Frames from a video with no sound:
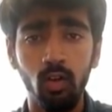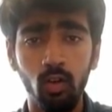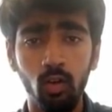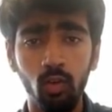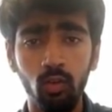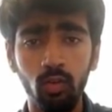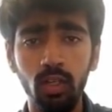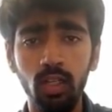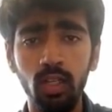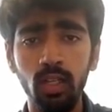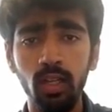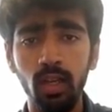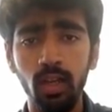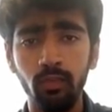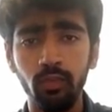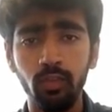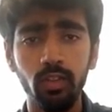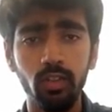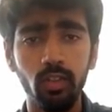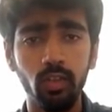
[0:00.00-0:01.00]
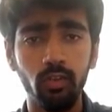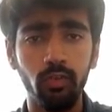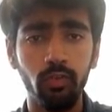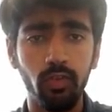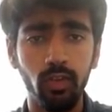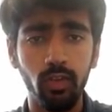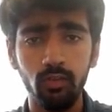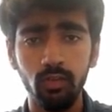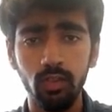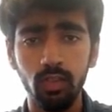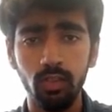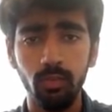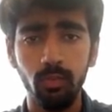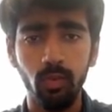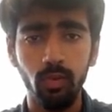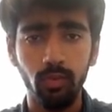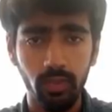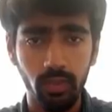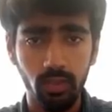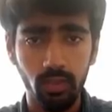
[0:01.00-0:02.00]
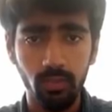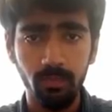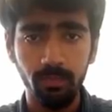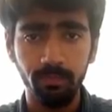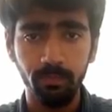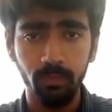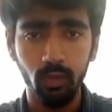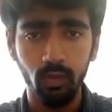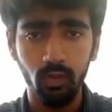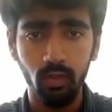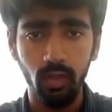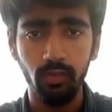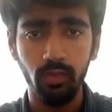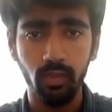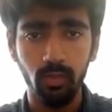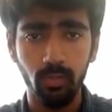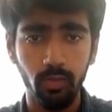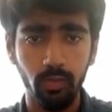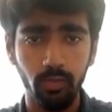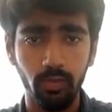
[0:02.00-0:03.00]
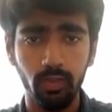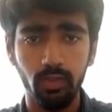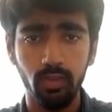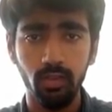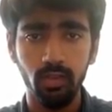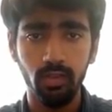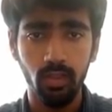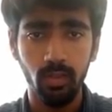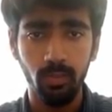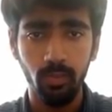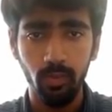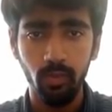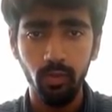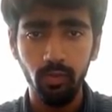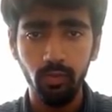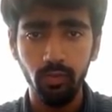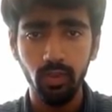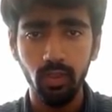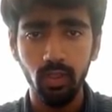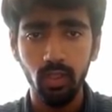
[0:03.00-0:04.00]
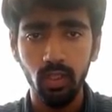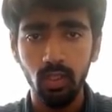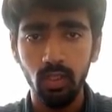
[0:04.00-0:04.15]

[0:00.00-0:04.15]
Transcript: only after you have found a professor, only after a professor has approved